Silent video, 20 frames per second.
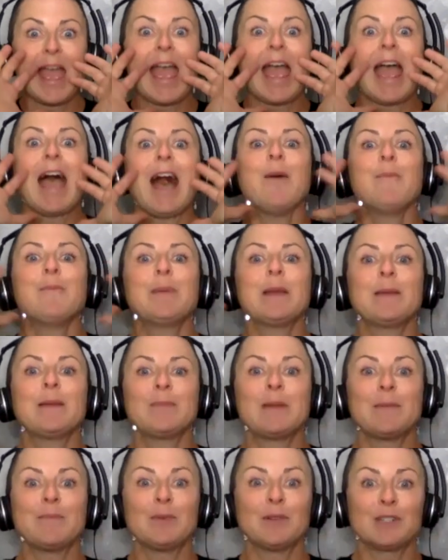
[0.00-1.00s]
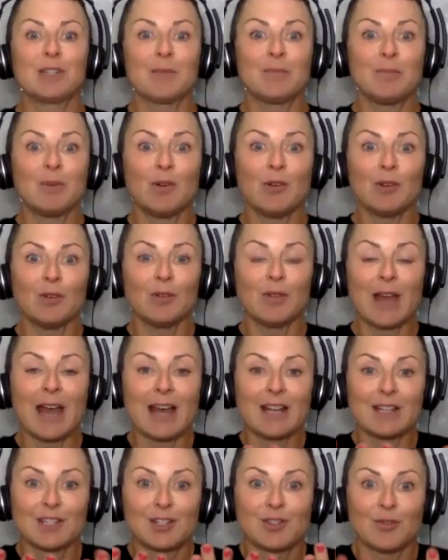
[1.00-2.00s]
helping people to pull
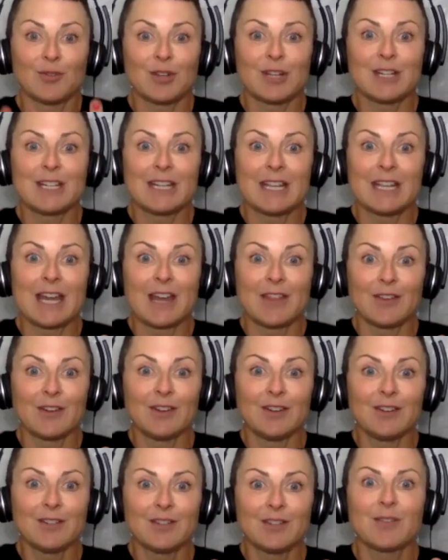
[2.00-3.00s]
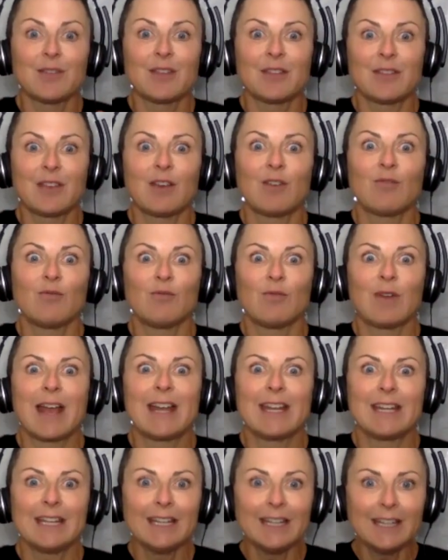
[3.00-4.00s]
that story together so that they're
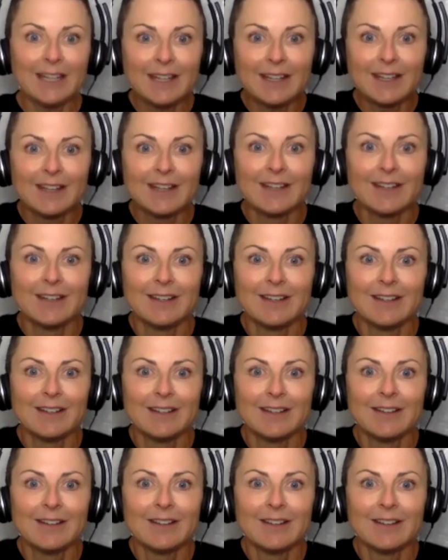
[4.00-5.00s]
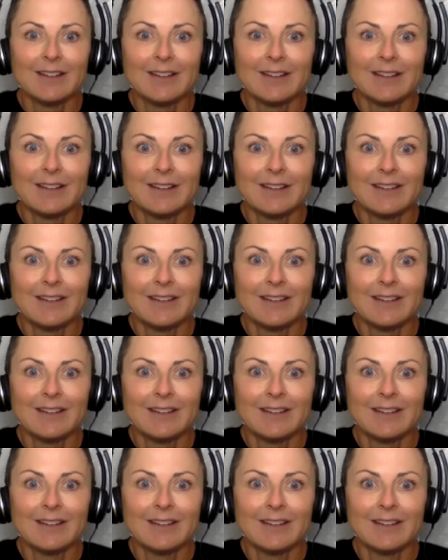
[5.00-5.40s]
ready. Yeah.